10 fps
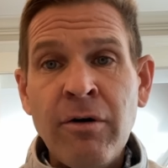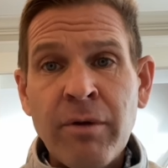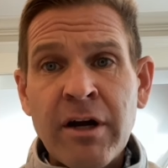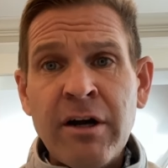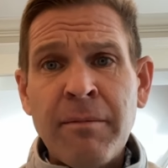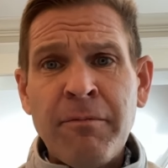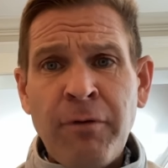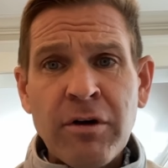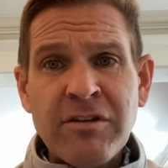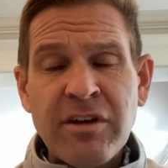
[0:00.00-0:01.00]
We ended up
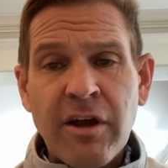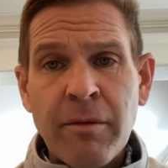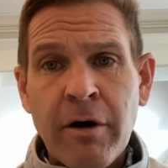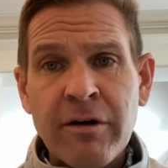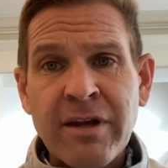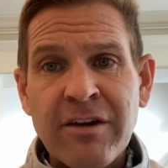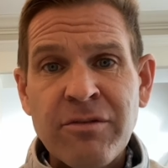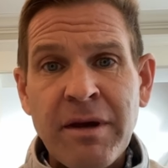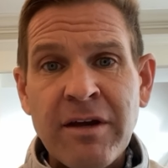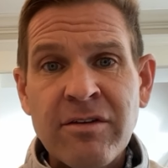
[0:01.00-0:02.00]
focusing on the MarTech
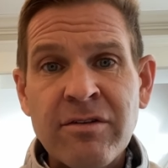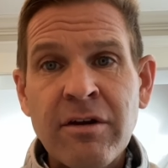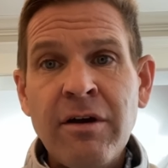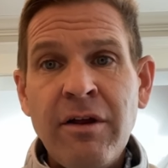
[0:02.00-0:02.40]
space,